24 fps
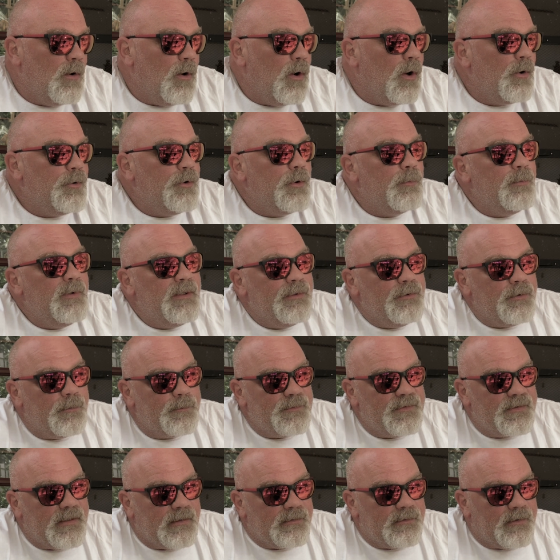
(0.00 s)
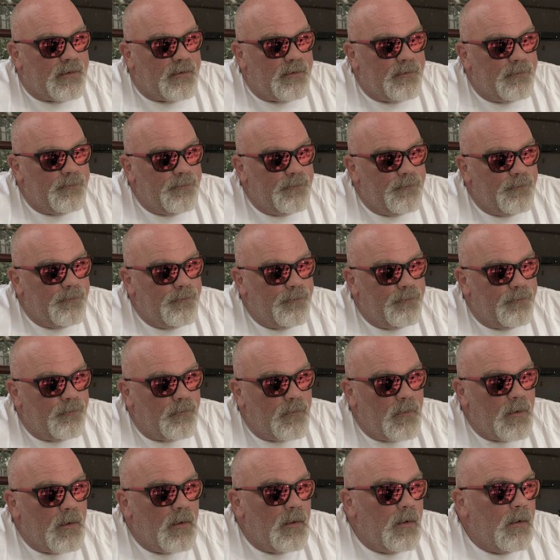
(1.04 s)
on a medium setting.
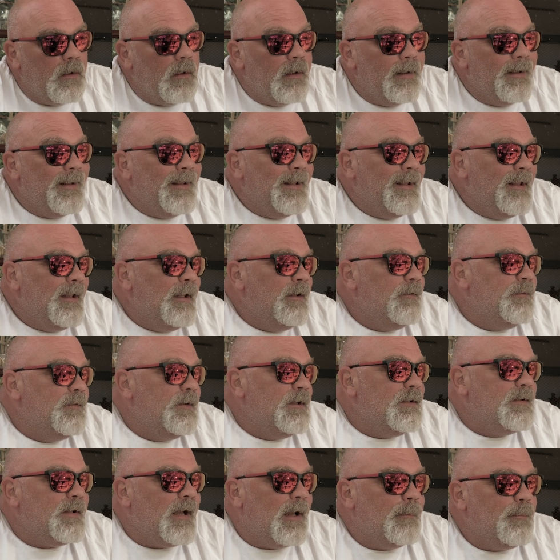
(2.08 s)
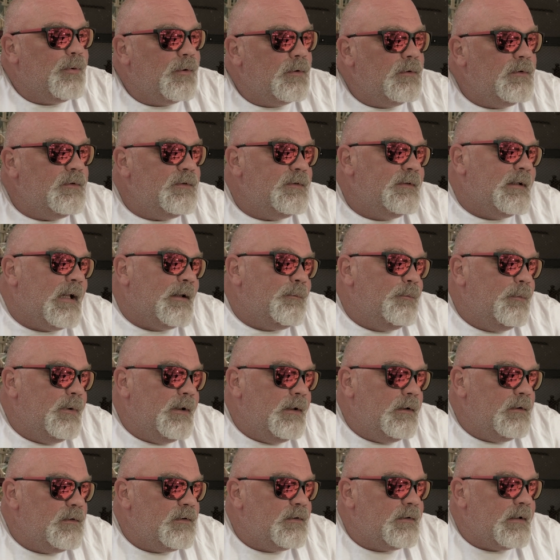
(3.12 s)
If this happens, that
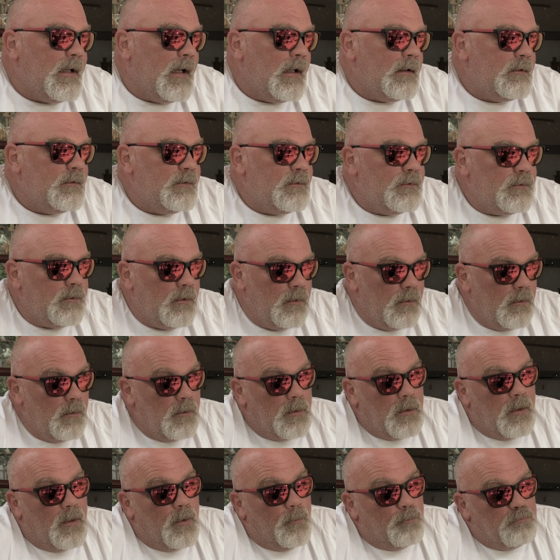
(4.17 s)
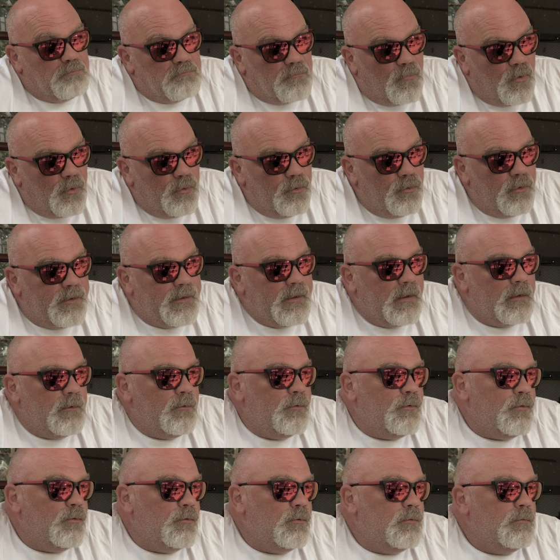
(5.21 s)
means that you can
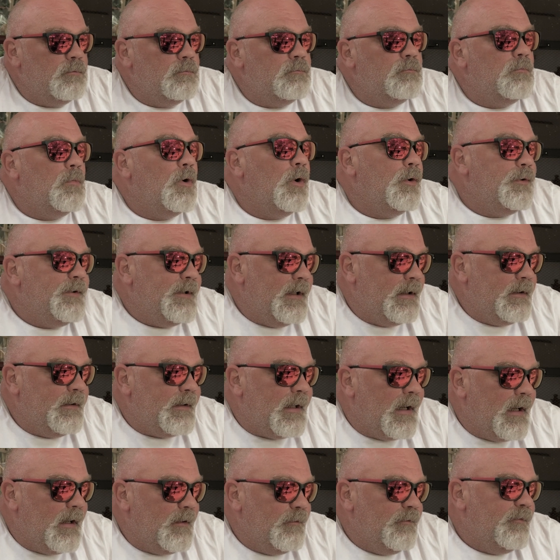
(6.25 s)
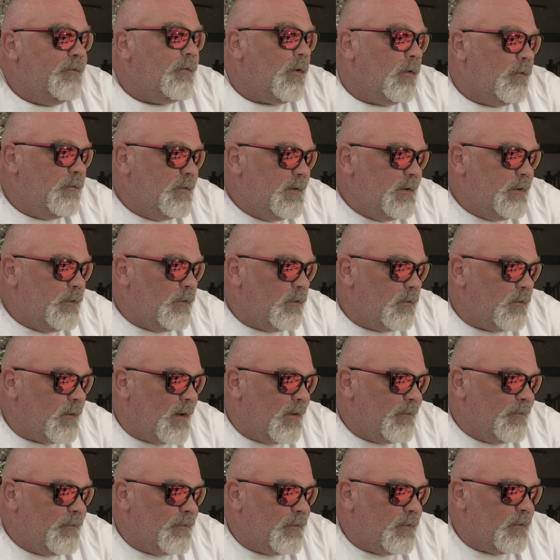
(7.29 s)
do a day dive for
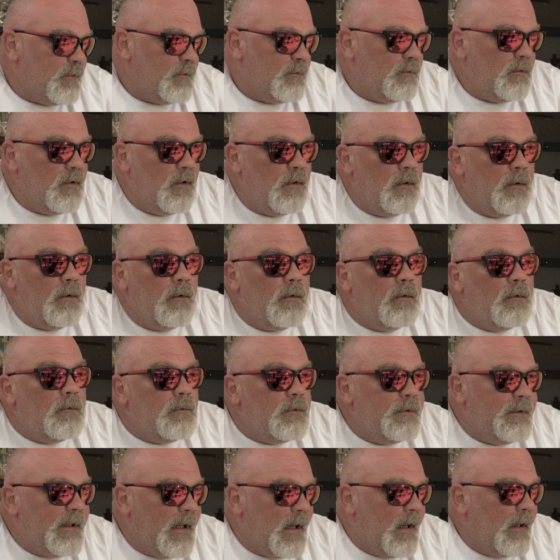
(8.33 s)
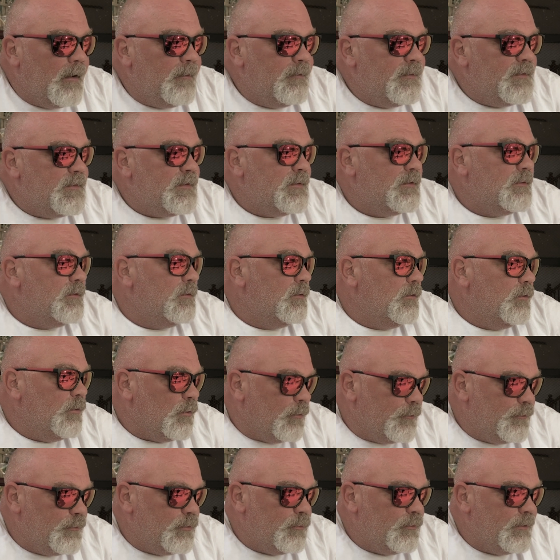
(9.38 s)
videographer, dives, your
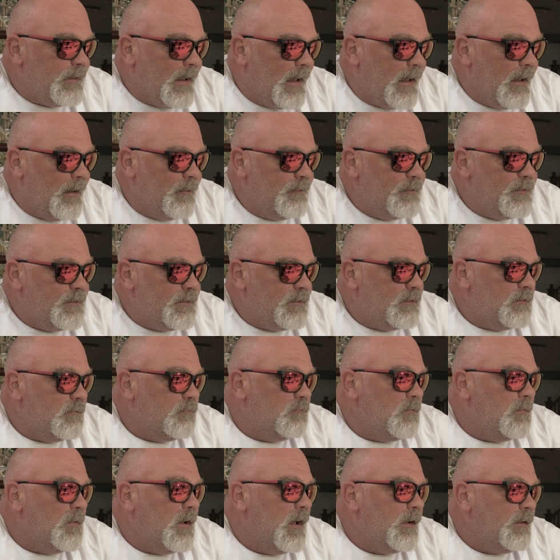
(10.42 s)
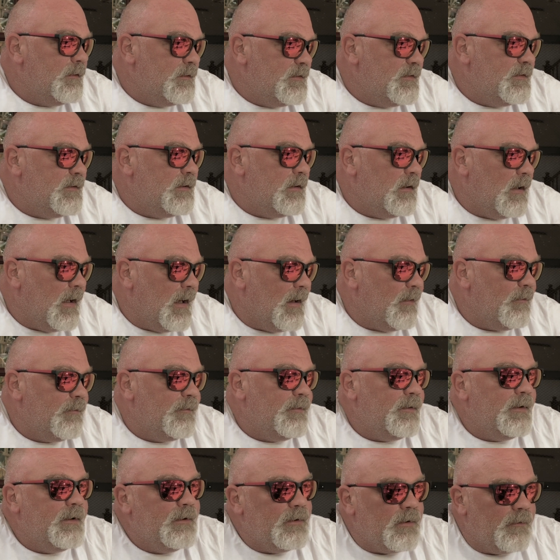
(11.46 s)
2 dives, and still
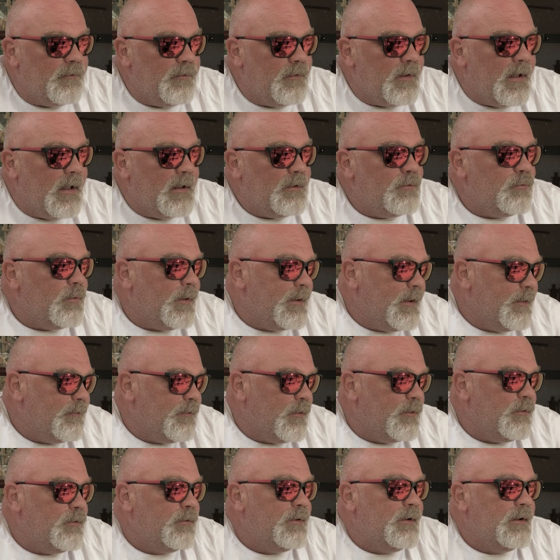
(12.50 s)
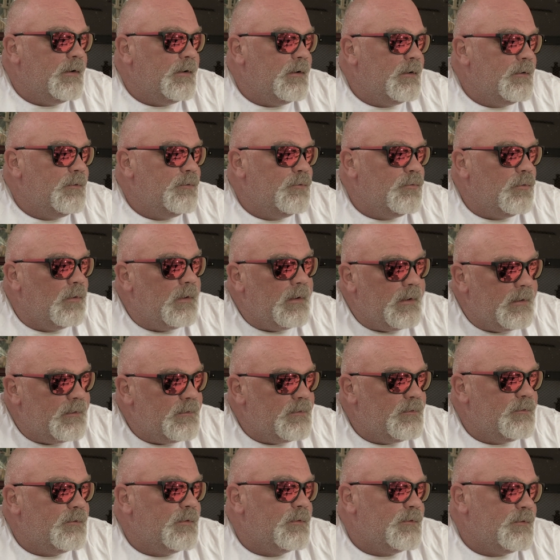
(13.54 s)
have enough light whenever you need it to
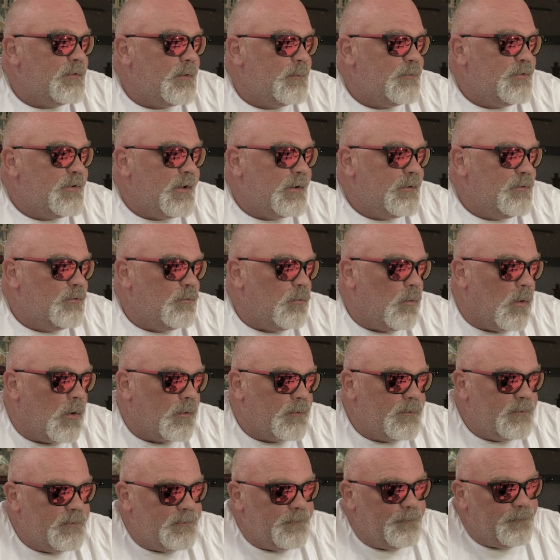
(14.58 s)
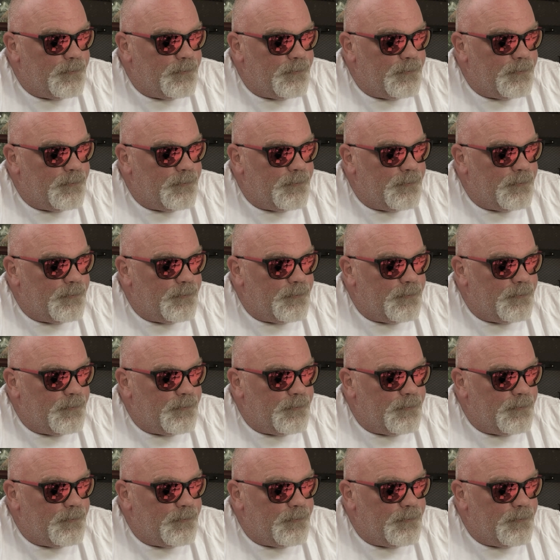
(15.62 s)
lit the subject you want.